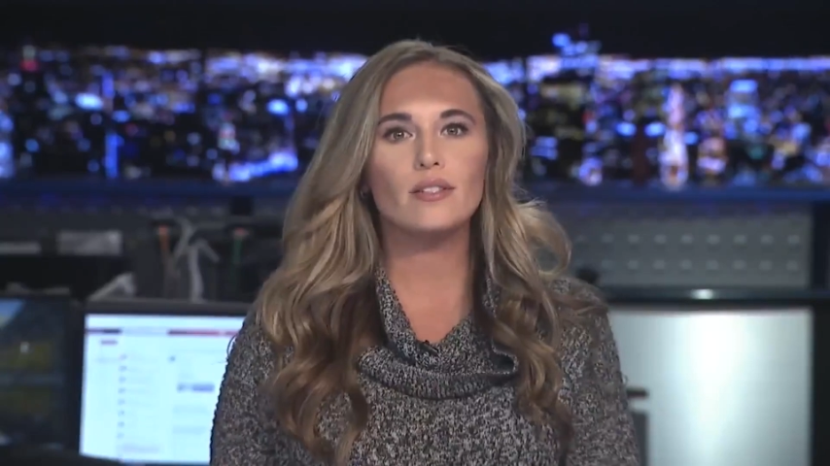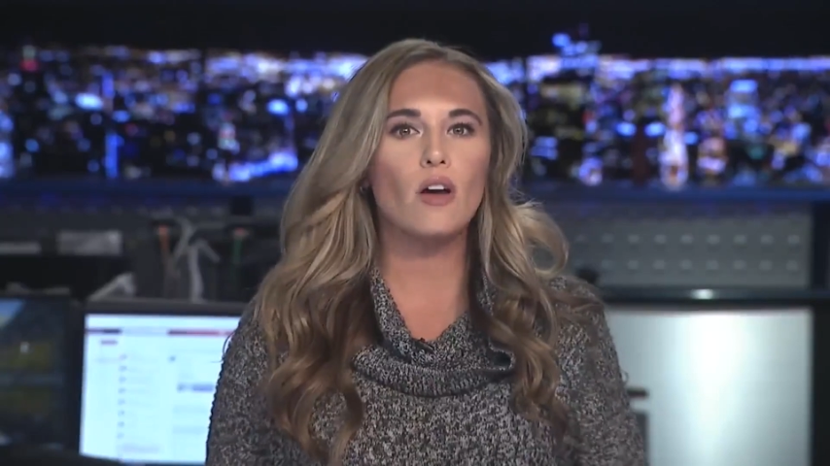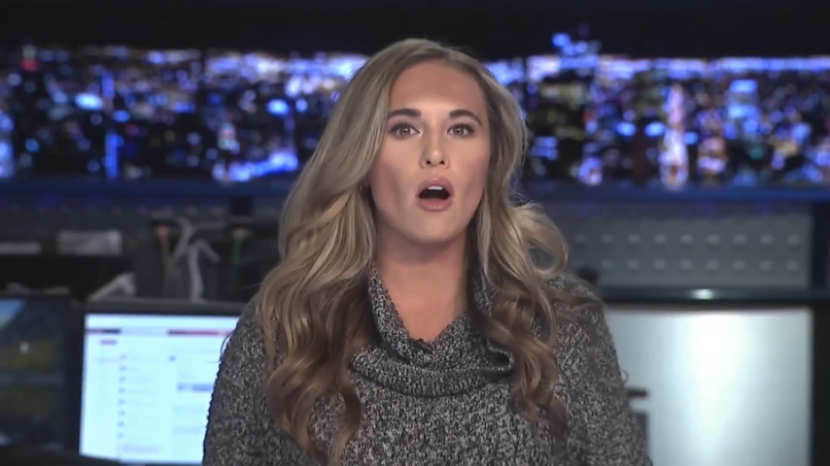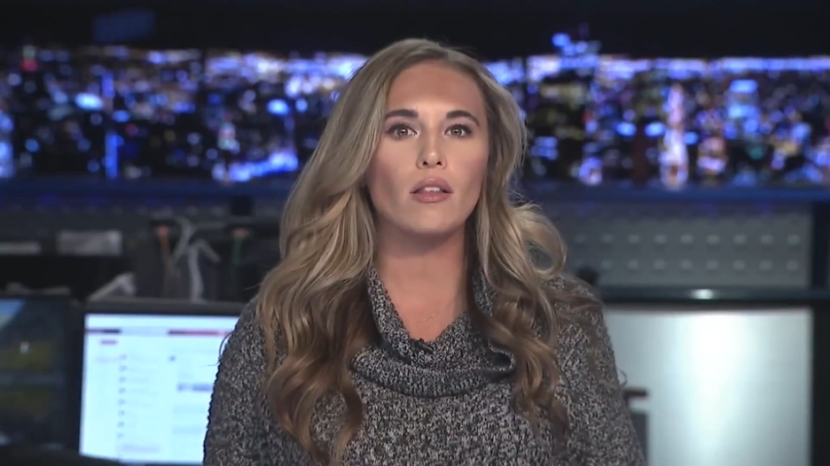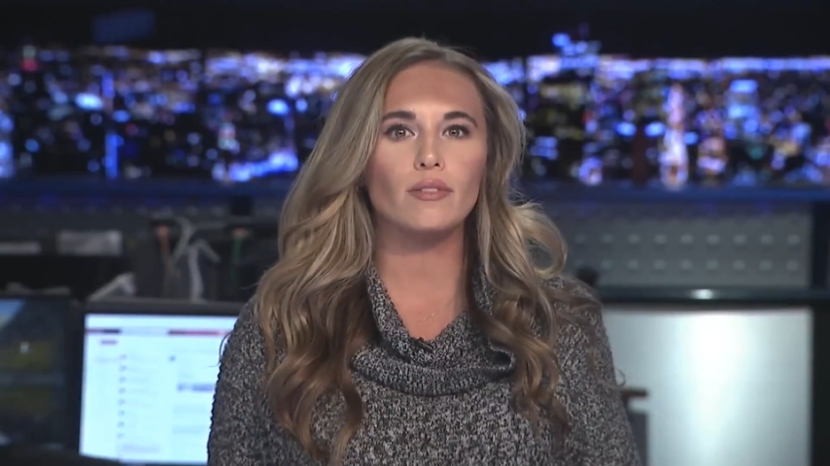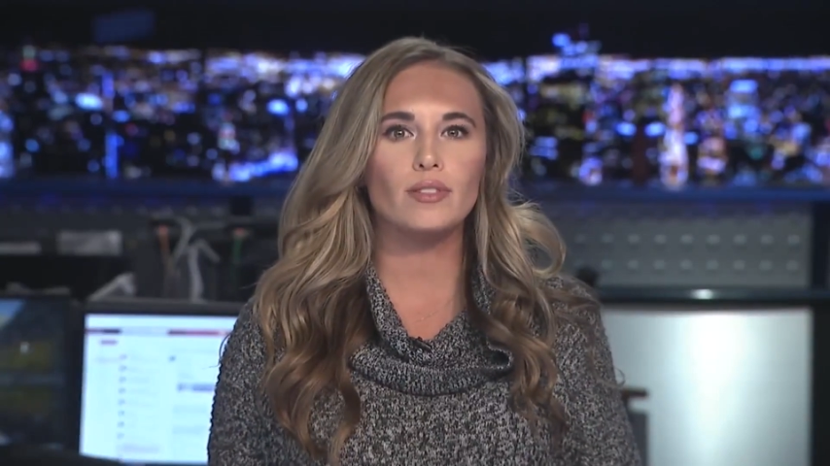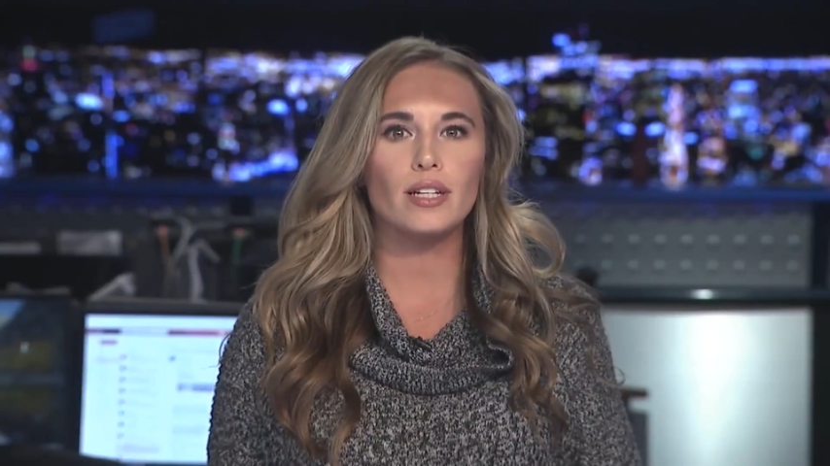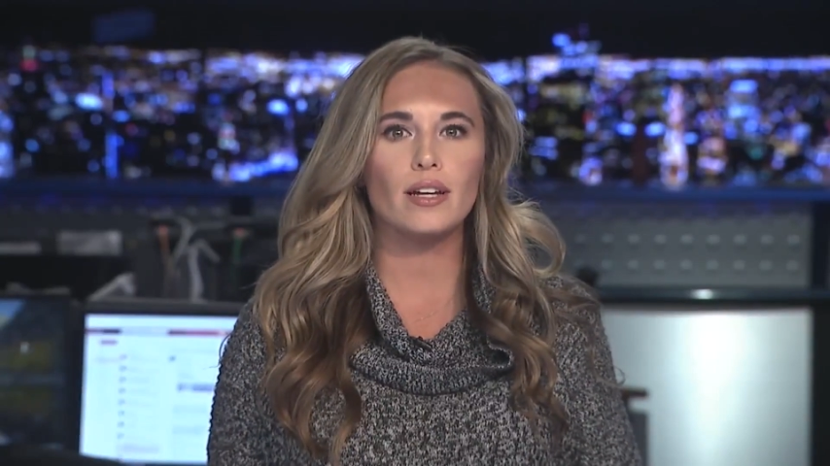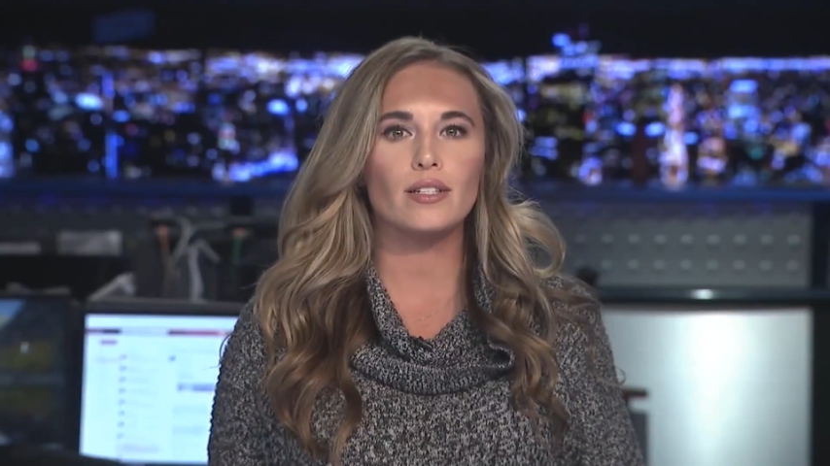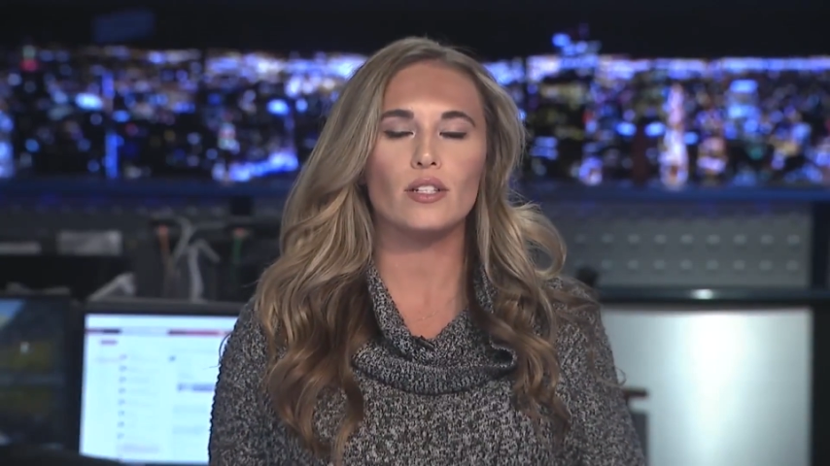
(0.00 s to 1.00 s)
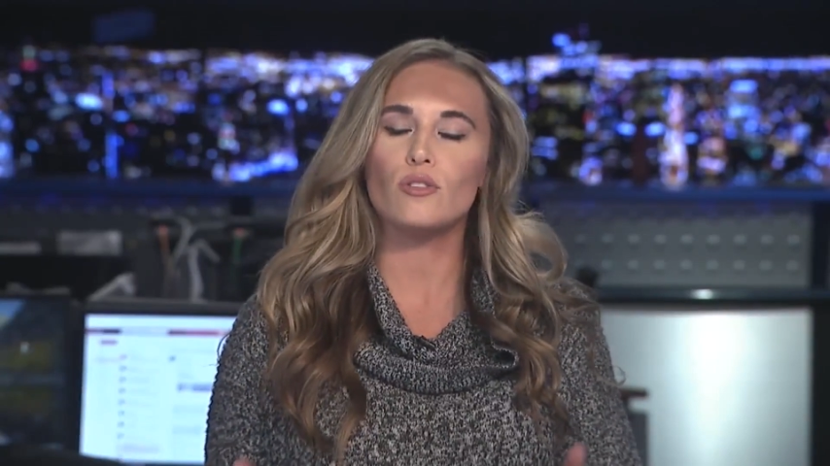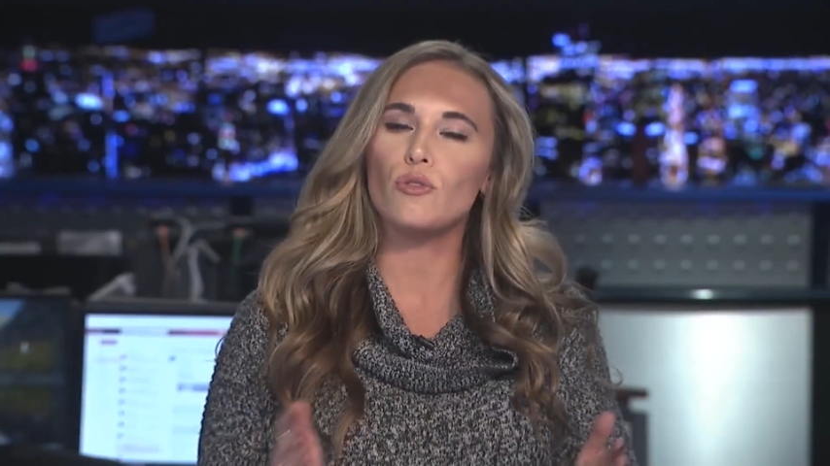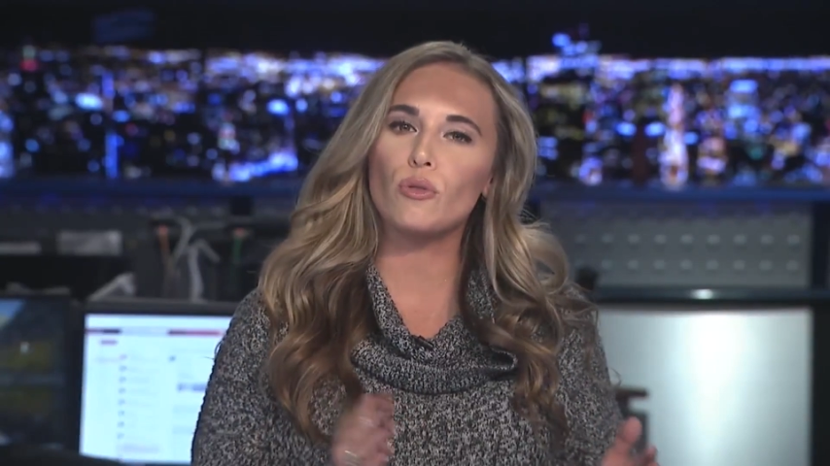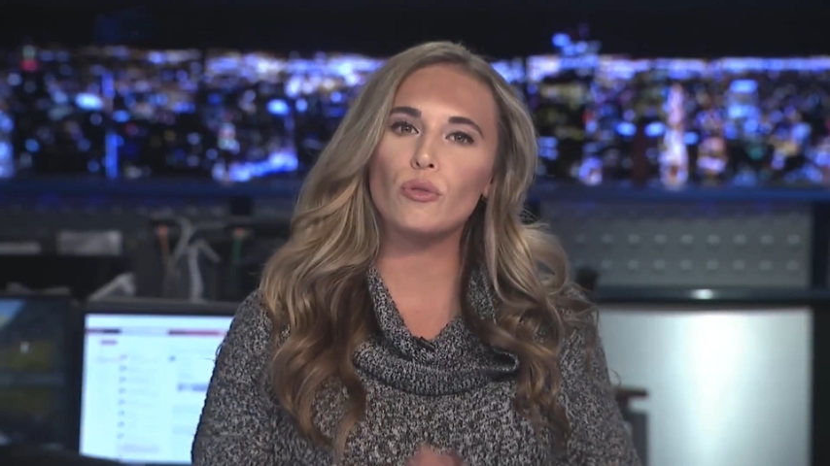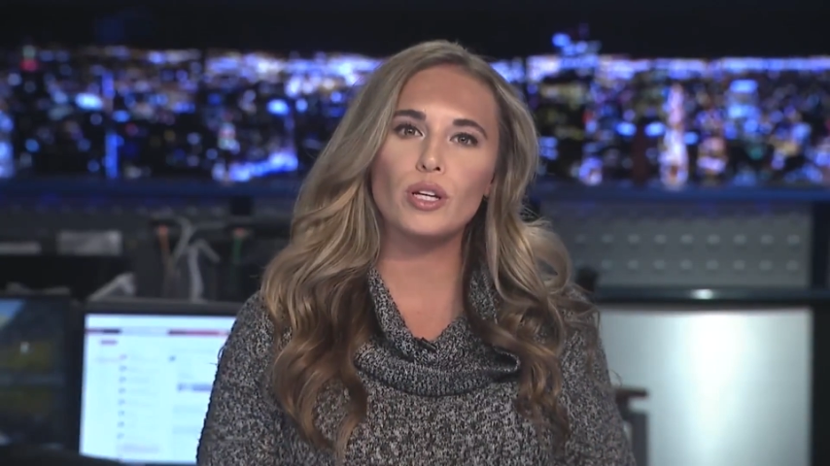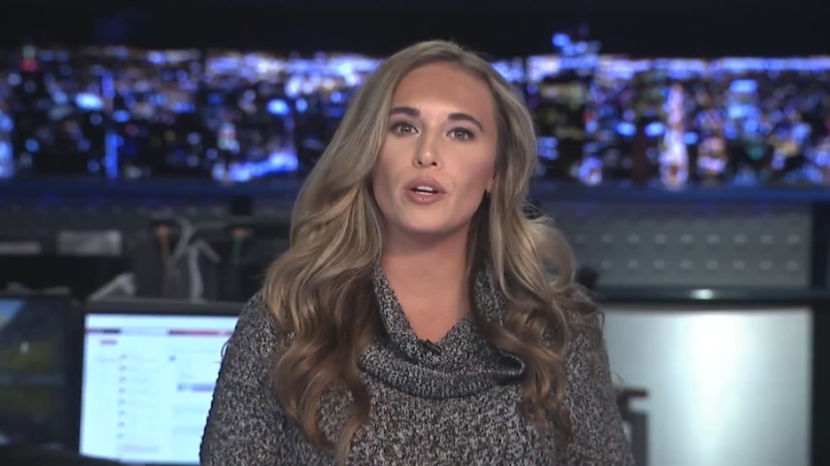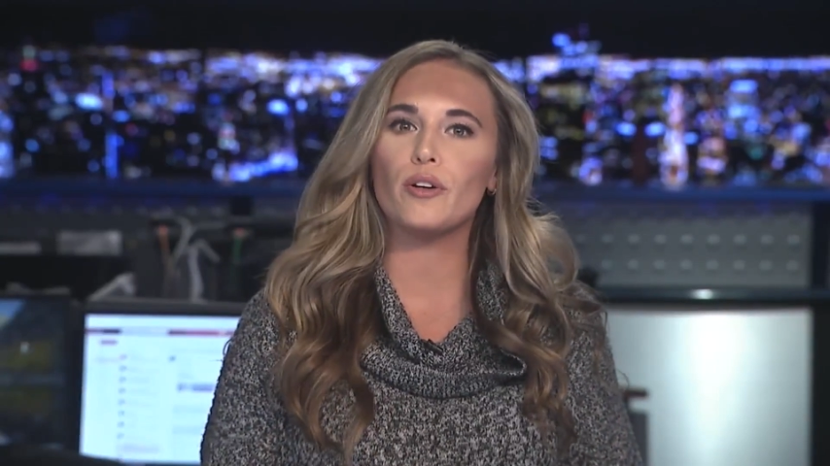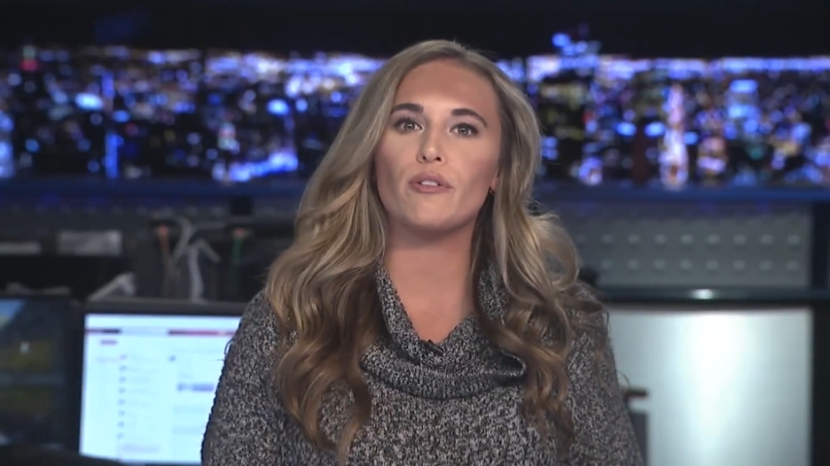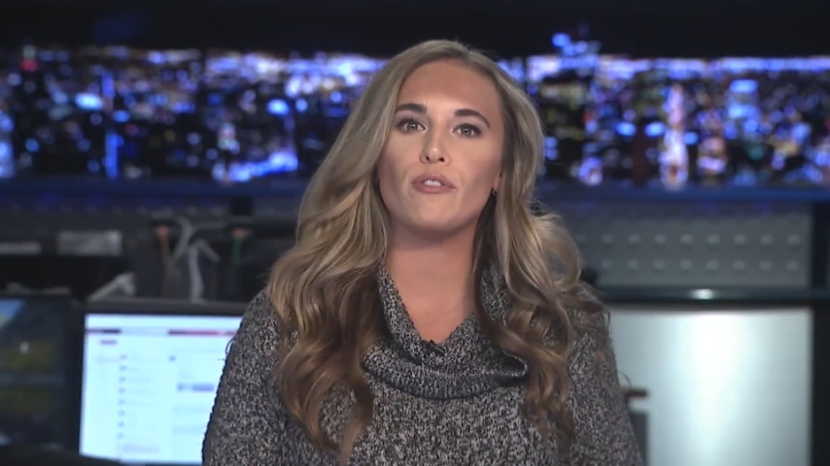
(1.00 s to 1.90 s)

This is Olive Diaz's third year